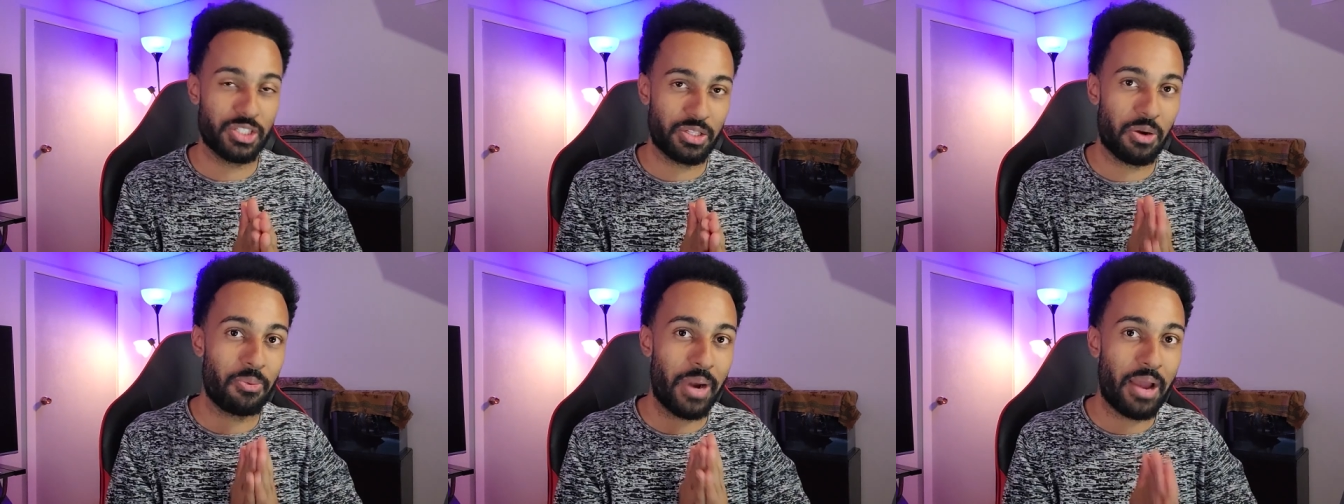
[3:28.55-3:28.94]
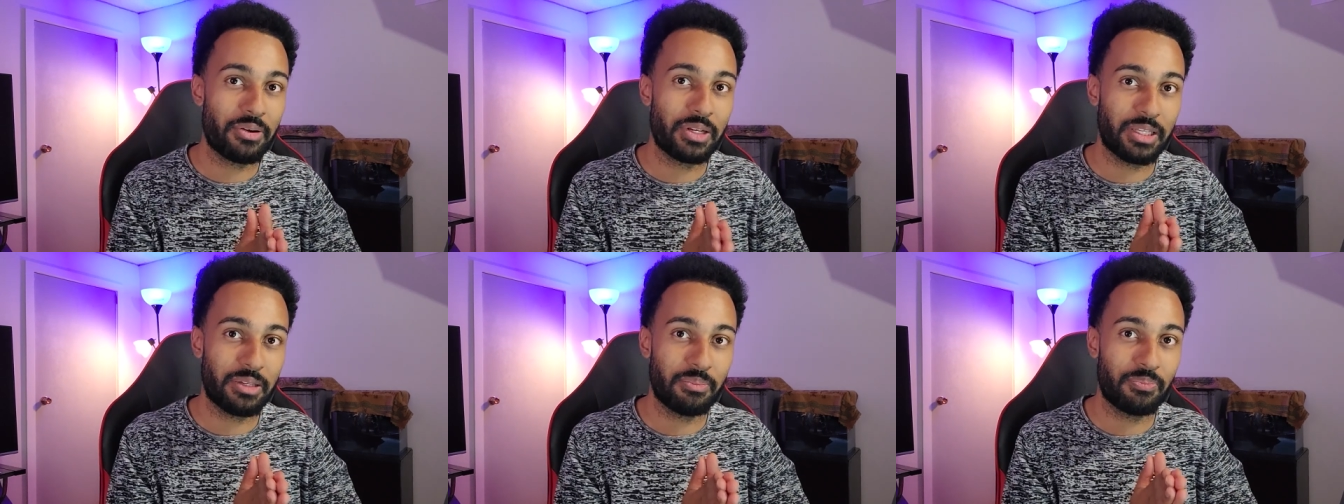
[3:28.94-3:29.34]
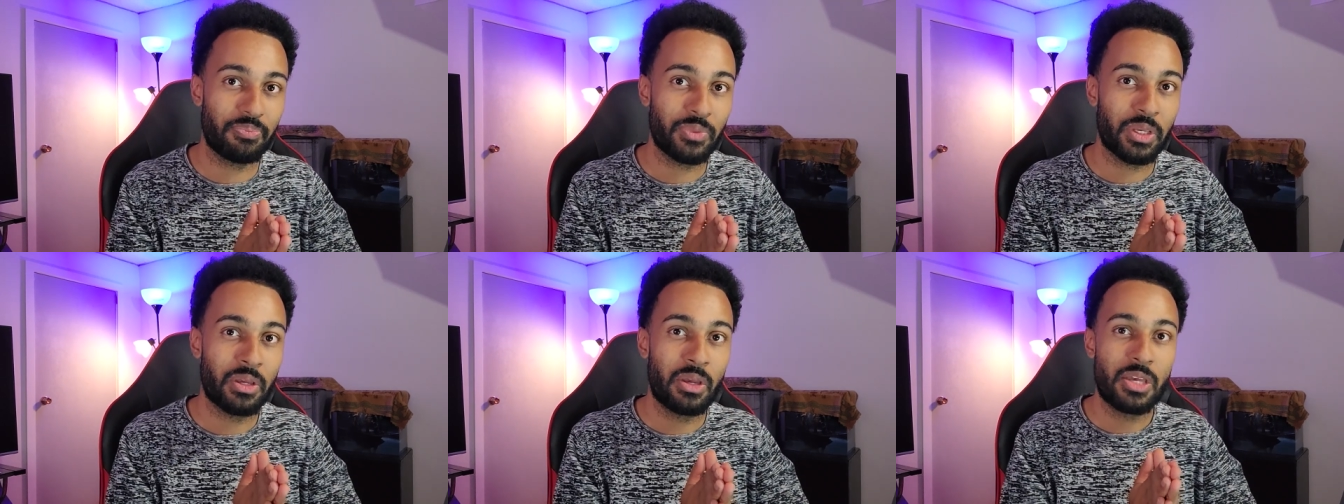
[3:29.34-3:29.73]
around him.
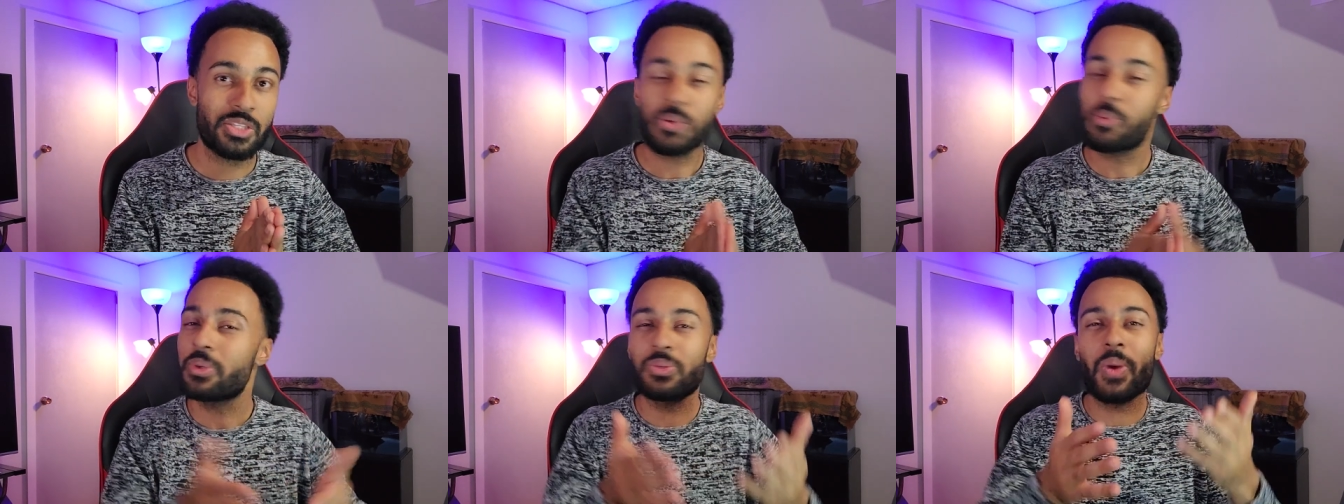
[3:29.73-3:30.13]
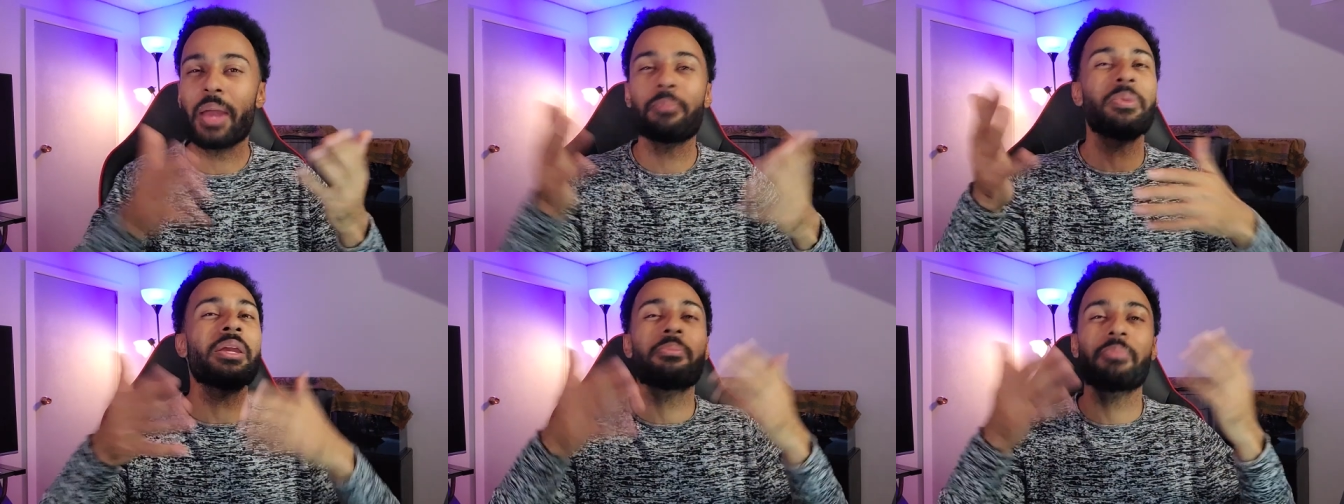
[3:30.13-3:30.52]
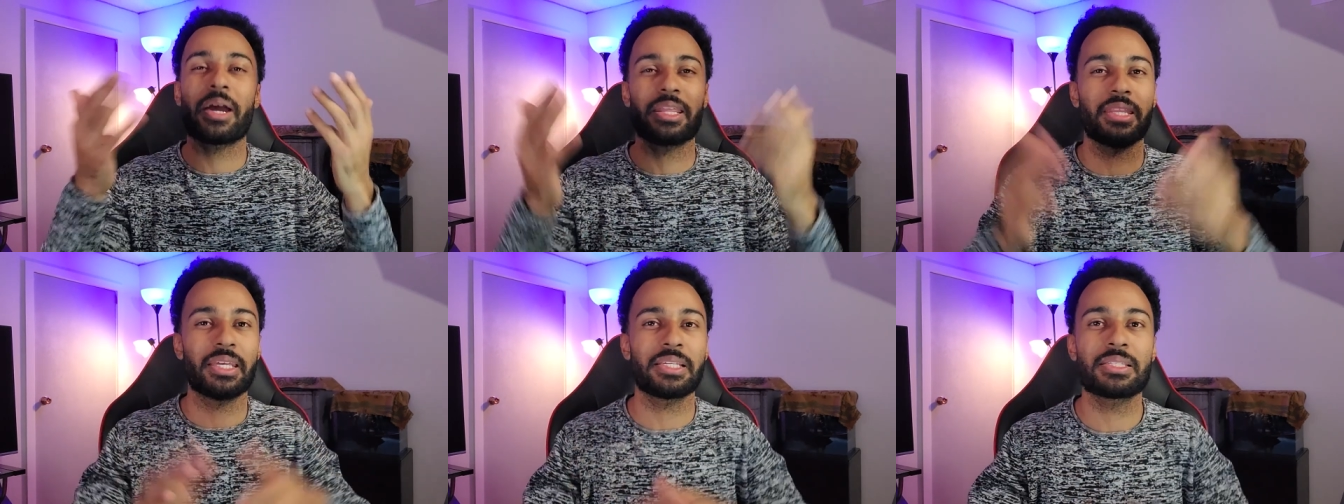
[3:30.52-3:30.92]
So, what do I mean by
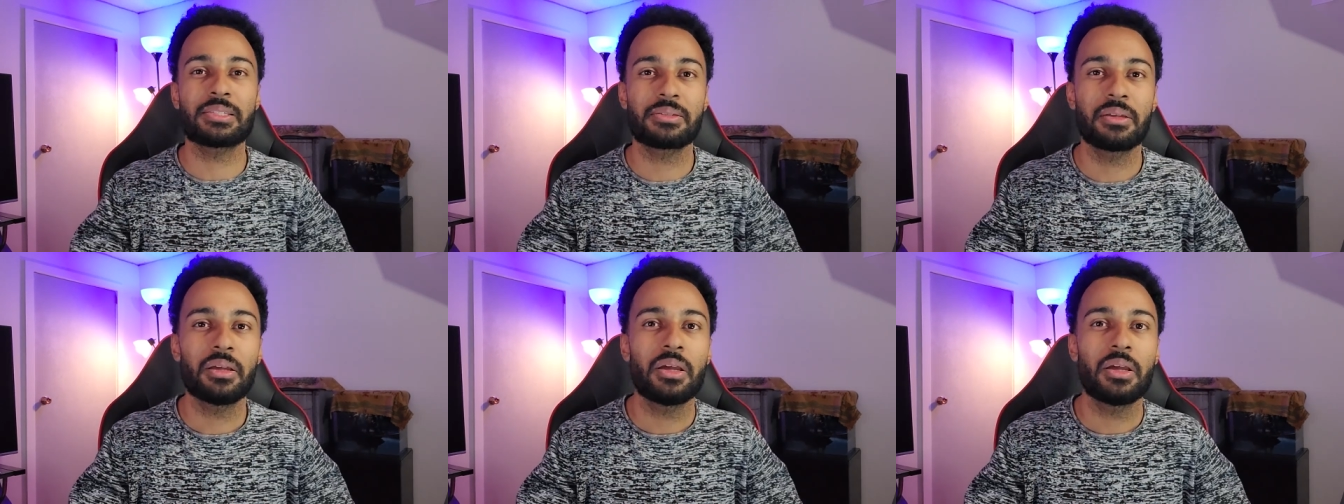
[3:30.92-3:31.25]
this?